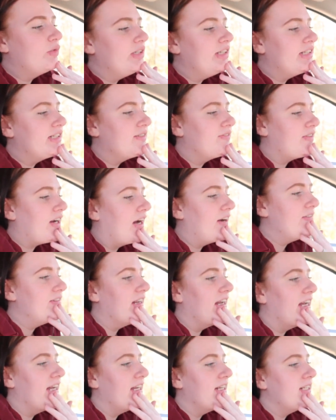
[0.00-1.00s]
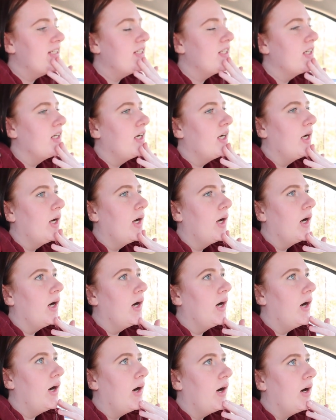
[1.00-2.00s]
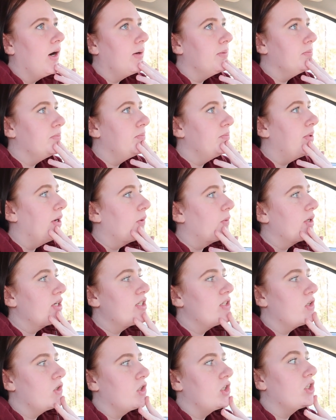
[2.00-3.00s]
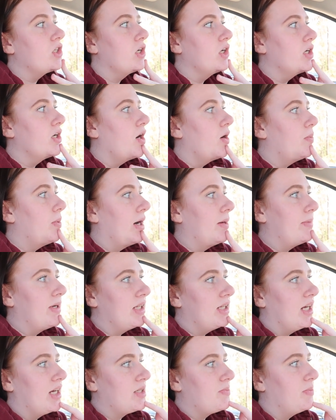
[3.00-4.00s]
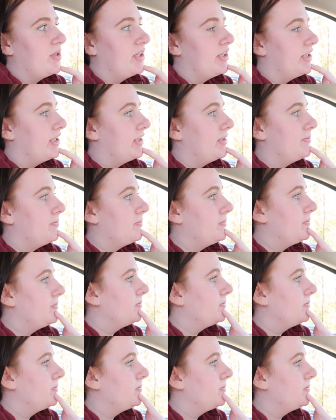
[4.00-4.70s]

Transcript: weeks, five days. Um, but we're still just gonna go by my last period.